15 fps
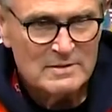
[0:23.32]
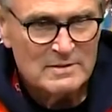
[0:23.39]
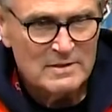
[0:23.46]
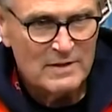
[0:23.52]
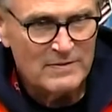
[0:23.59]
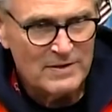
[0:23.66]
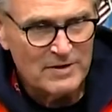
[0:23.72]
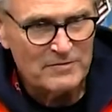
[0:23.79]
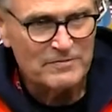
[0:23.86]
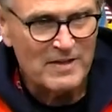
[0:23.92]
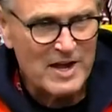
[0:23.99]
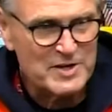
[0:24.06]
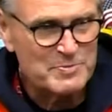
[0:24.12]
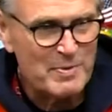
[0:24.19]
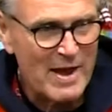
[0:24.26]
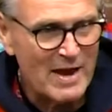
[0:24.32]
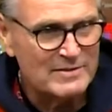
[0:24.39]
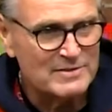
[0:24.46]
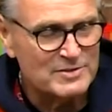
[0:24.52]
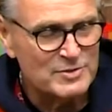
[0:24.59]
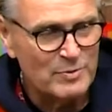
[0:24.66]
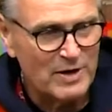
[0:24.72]
And then it flashed back
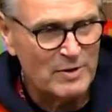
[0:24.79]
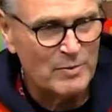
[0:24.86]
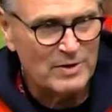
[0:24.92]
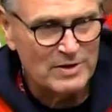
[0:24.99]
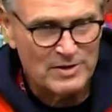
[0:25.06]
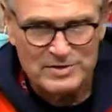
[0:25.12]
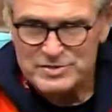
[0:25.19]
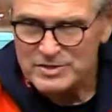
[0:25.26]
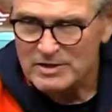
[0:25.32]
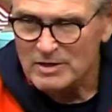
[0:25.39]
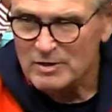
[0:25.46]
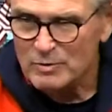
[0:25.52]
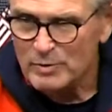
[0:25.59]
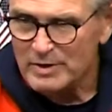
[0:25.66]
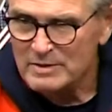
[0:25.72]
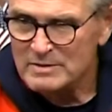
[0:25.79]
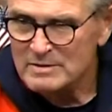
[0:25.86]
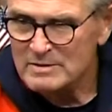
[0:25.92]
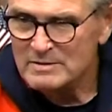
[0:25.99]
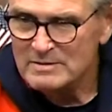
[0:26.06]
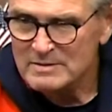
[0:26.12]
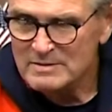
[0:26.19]
to 21 years ago when,
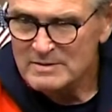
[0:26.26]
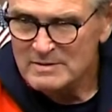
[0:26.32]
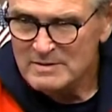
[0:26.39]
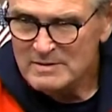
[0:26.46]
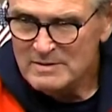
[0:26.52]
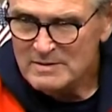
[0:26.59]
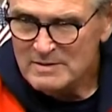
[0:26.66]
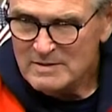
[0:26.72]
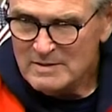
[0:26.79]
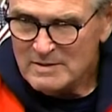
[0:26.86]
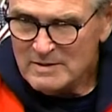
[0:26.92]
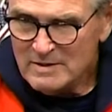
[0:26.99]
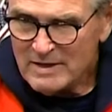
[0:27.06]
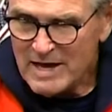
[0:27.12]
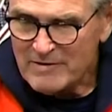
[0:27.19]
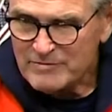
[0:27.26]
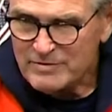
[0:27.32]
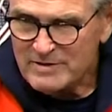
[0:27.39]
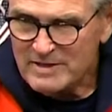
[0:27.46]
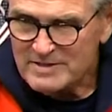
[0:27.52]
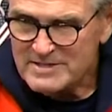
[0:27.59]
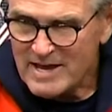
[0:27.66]
after
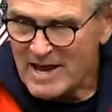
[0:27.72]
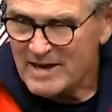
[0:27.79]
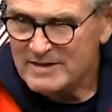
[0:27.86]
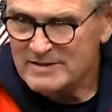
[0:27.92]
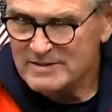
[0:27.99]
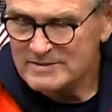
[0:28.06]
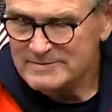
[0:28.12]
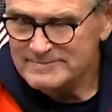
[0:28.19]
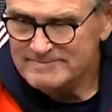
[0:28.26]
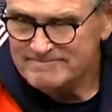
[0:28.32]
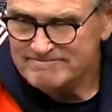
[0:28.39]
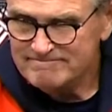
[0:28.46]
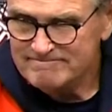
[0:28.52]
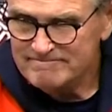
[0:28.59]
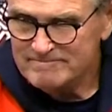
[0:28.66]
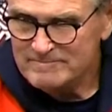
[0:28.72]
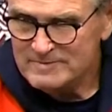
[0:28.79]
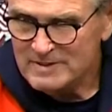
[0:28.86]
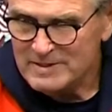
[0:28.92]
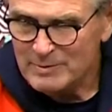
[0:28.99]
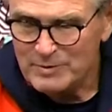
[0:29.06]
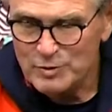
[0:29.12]
the attack,
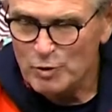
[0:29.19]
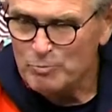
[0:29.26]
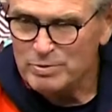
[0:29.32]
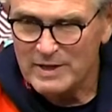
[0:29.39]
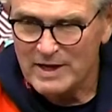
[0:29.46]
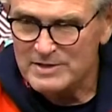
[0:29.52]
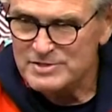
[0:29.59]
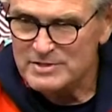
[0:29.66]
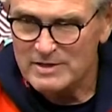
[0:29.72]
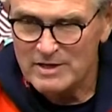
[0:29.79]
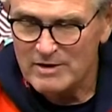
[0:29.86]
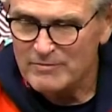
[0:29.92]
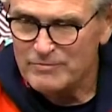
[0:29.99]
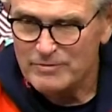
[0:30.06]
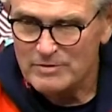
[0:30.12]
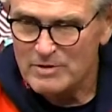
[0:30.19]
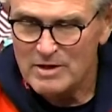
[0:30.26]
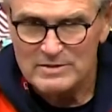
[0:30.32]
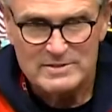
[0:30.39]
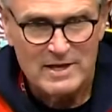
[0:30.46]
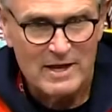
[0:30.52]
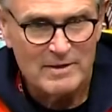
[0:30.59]
that there were no planes in the air for a long
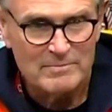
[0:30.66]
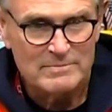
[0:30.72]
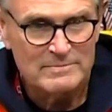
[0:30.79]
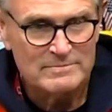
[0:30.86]
time.